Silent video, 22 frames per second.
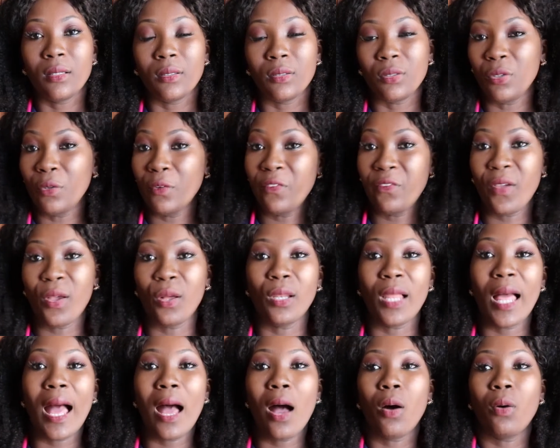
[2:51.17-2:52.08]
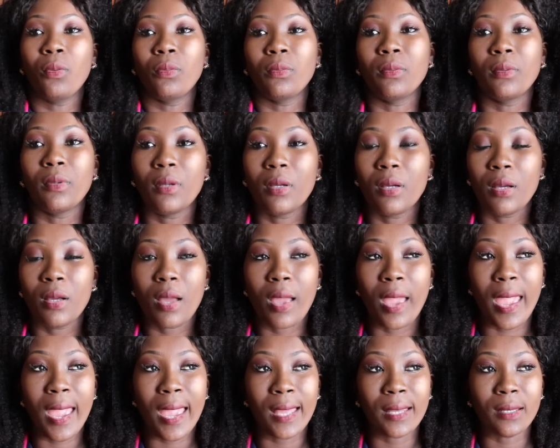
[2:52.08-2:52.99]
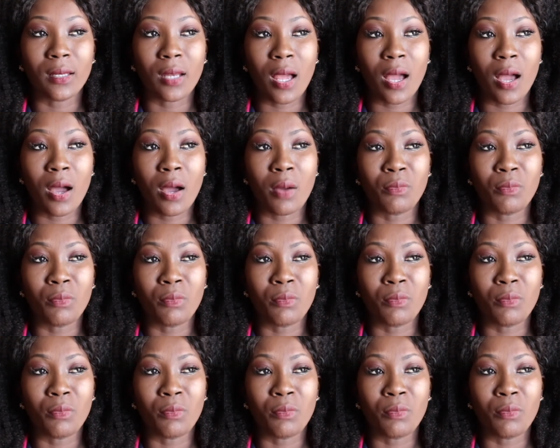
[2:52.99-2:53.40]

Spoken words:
you fail out. And